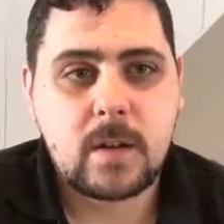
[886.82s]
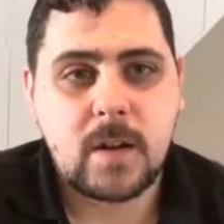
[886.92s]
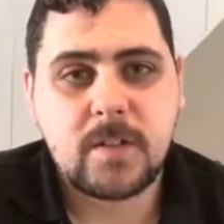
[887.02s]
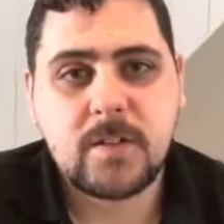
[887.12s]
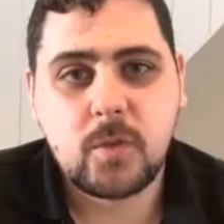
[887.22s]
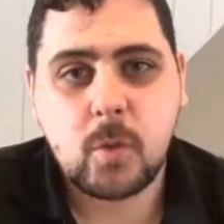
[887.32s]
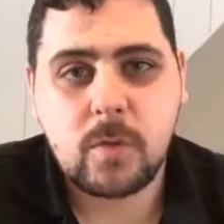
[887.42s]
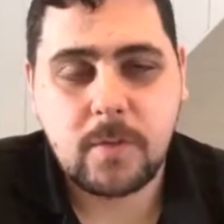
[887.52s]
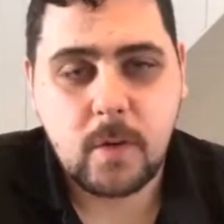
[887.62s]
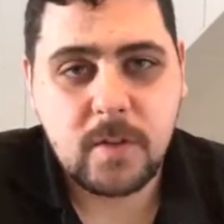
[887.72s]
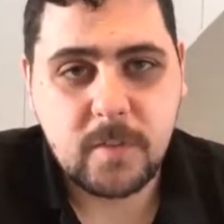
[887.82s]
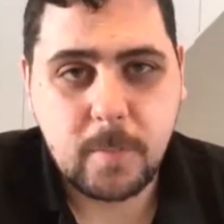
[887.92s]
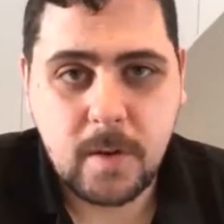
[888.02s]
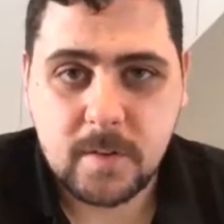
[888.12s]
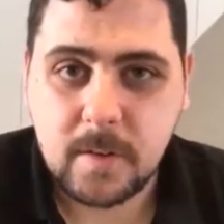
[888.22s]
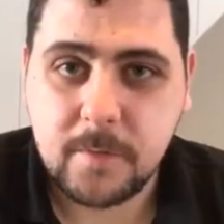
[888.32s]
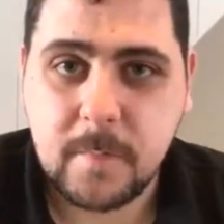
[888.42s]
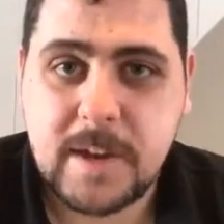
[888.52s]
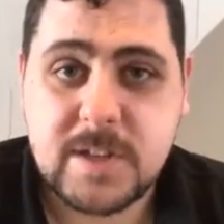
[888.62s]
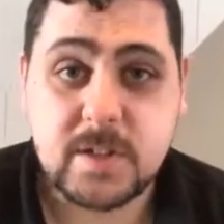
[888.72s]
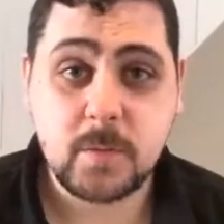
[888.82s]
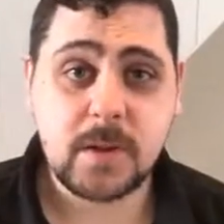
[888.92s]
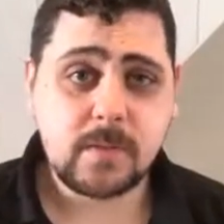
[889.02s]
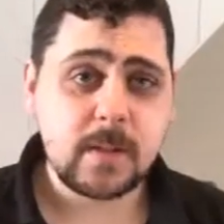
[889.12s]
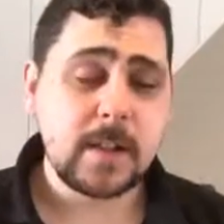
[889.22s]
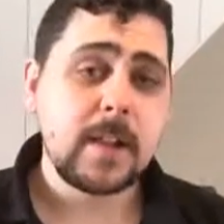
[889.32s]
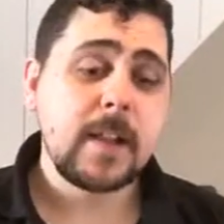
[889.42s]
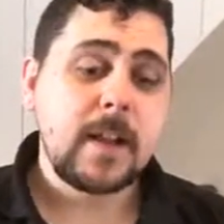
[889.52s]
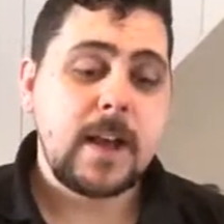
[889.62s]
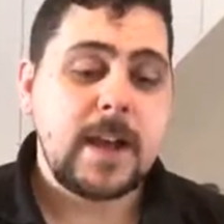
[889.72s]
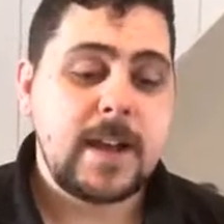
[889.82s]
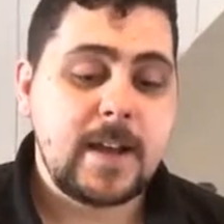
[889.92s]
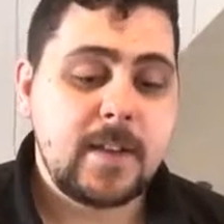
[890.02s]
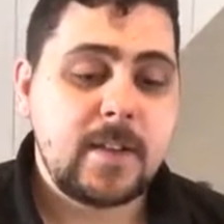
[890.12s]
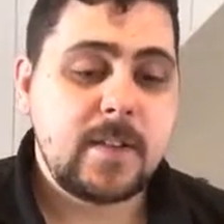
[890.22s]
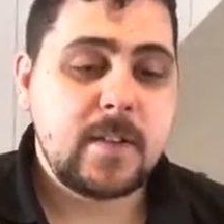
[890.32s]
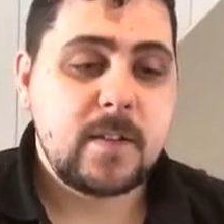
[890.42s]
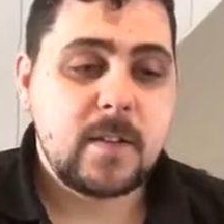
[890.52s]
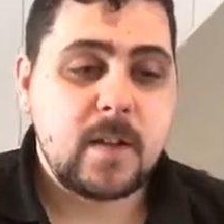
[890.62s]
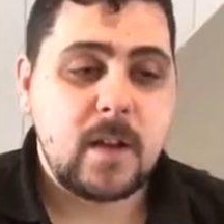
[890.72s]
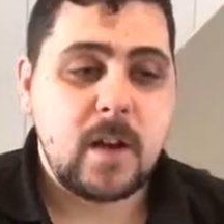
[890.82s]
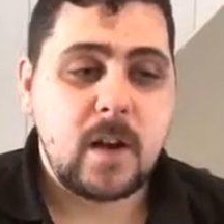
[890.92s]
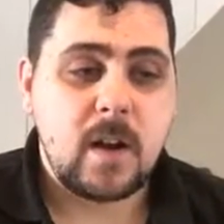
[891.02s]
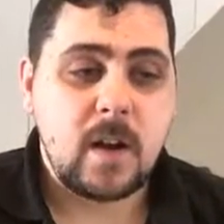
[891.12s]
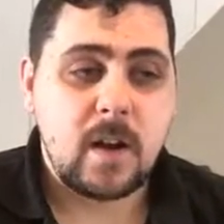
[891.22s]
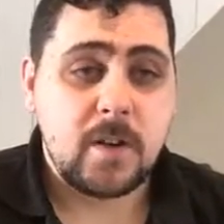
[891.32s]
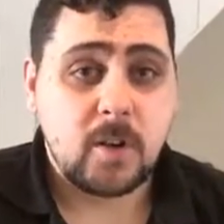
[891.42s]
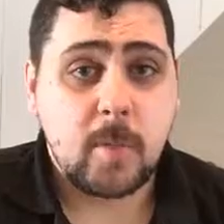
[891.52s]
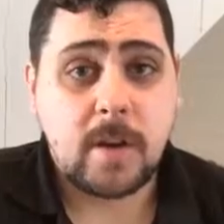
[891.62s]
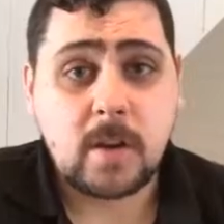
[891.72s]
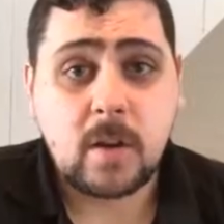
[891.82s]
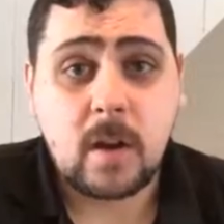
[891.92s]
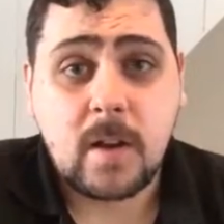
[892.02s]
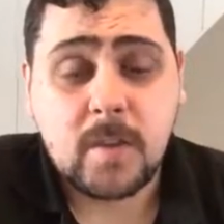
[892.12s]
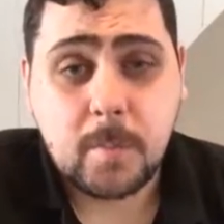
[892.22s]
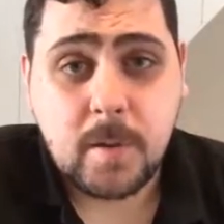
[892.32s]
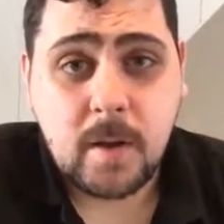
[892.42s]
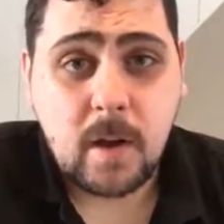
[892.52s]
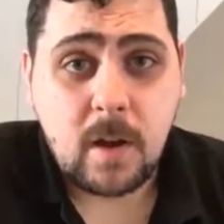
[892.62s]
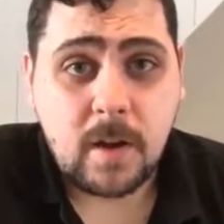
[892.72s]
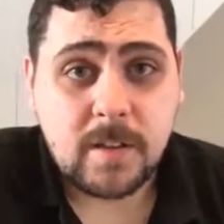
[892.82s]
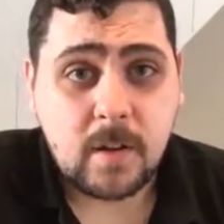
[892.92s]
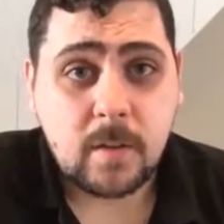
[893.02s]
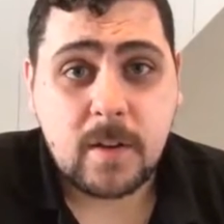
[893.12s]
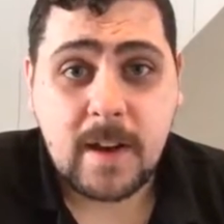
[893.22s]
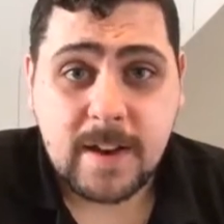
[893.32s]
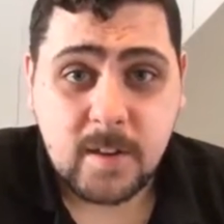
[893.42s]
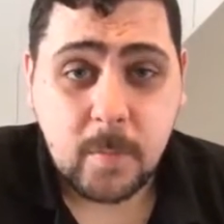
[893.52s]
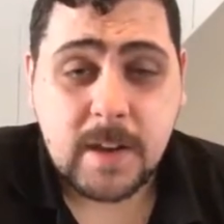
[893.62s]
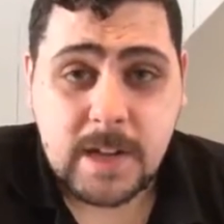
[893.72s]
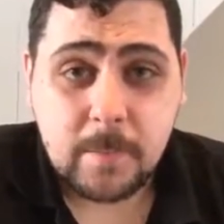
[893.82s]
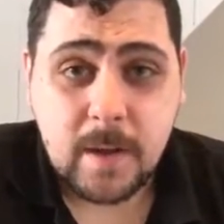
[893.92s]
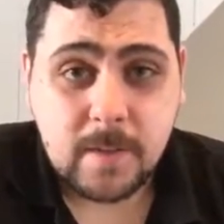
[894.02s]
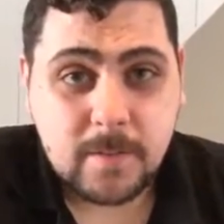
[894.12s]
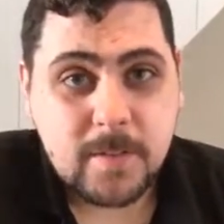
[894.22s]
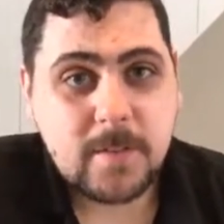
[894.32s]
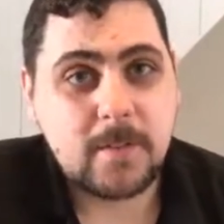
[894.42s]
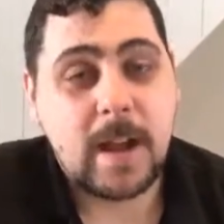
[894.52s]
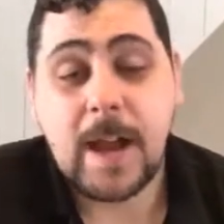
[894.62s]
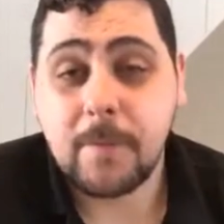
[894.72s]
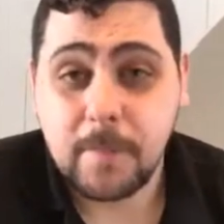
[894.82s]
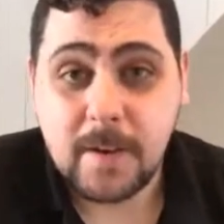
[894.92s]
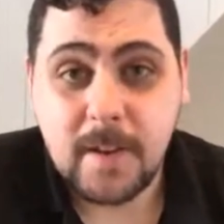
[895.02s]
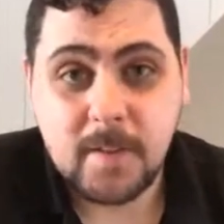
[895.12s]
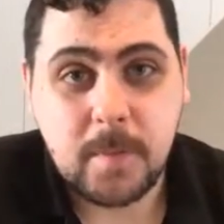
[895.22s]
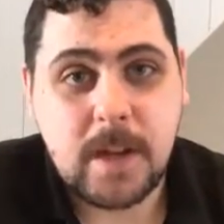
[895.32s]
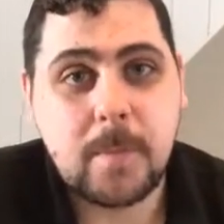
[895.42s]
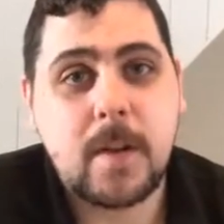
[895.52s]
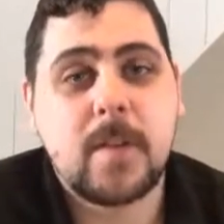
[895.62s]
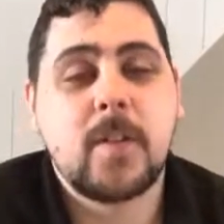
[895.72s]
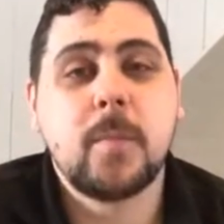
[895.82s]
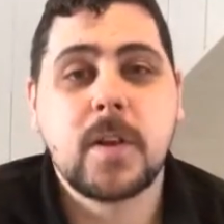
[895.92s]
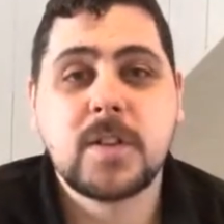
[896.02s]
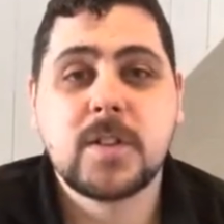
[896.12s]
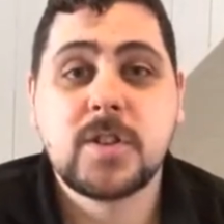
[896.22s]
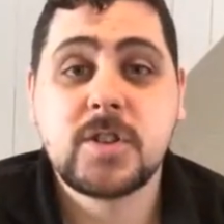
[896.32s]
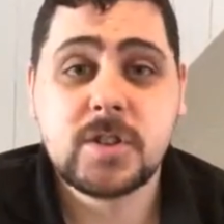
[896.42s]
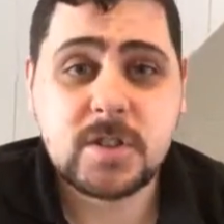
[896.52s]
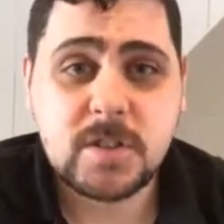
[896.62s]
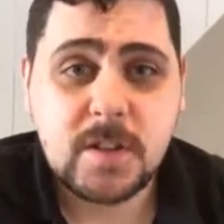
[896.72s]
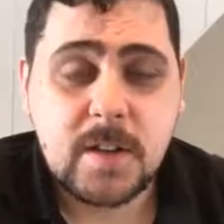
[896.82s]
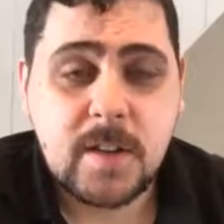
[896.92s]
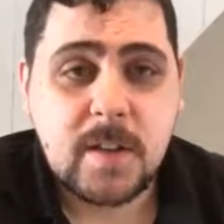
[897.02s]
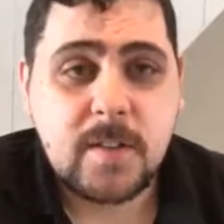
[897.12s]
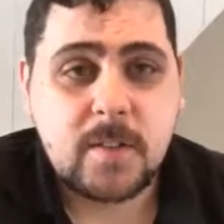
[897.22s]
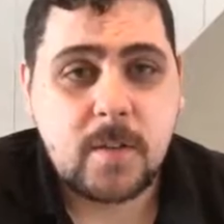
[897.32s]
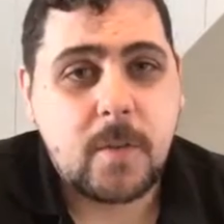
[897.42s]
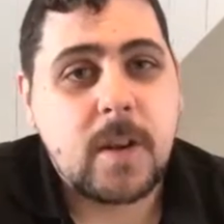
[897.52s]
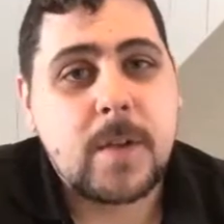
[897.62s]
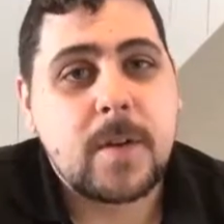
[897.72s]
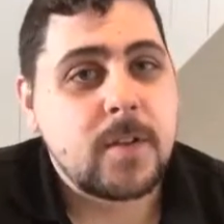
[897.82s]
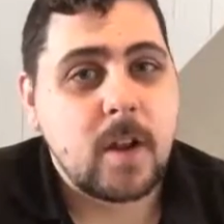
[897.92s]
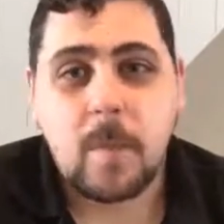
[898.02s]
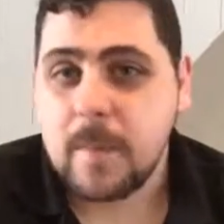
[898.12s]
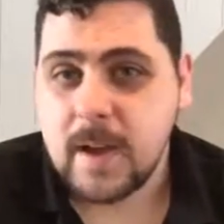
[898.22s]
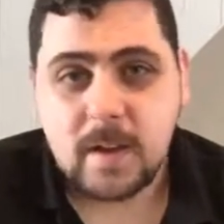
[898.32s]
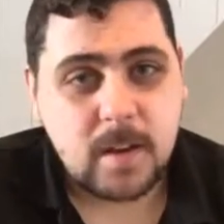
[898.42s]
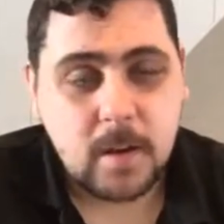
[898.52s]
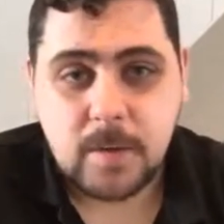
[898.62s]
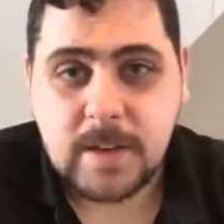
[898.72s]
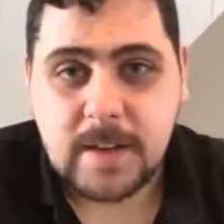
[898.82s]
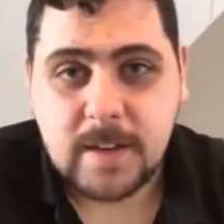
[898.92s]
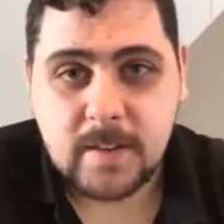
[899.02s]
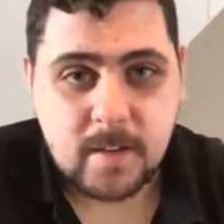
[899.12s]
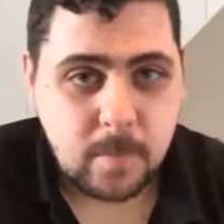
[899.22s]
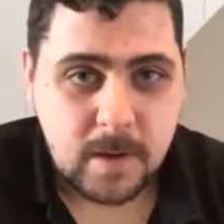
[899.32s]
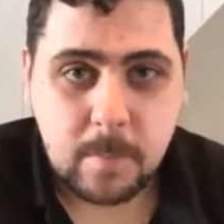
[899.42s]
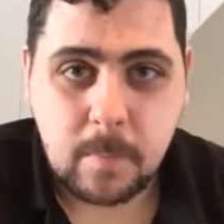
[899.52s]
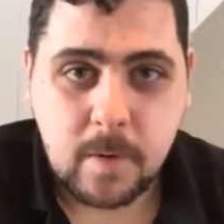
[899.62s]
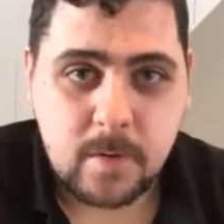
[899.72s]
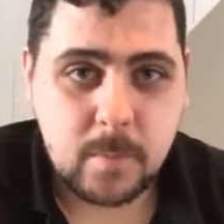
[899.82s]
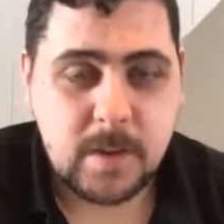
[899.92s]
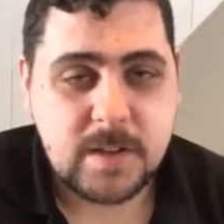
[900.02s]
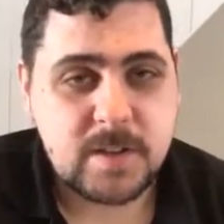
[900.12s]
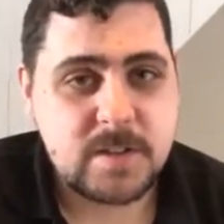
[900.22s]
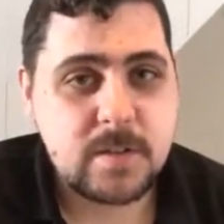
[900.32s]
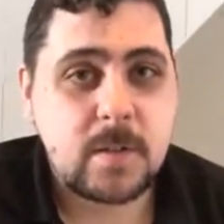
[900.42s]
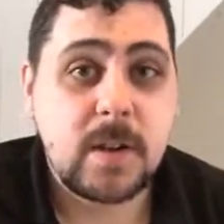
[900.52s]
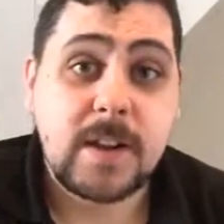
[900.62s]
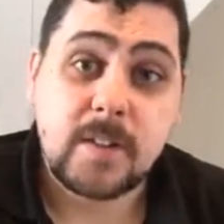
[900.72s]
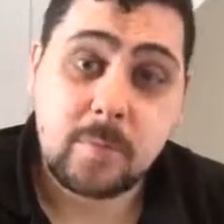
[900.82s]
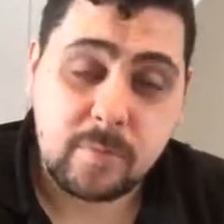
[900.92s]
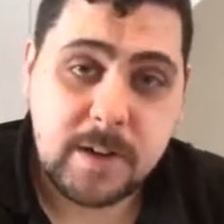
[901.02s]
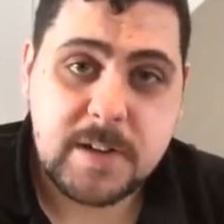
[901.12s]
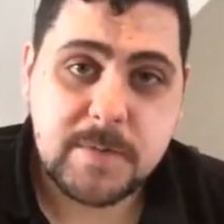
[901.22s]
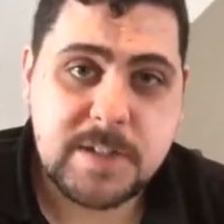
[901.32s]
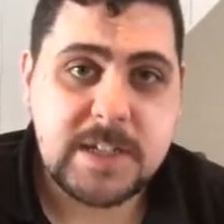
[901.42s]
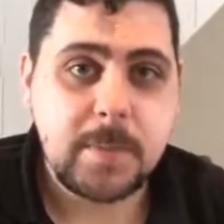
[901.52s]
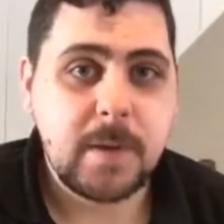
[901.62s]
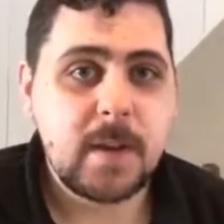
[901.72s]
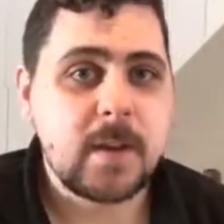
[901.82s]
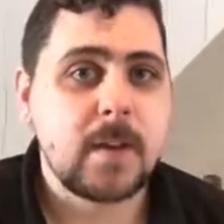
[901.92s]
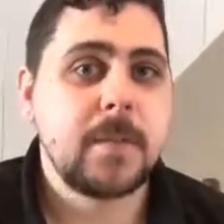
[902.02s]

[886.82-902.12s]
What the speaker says: a store of lots of personal information as well, and I don't know about you guys, but I don't cleanse my emails, or I haven't been cleansing my emails as much as I should. So I've got emails going back, years in my inbox, which is a breach of GDPR.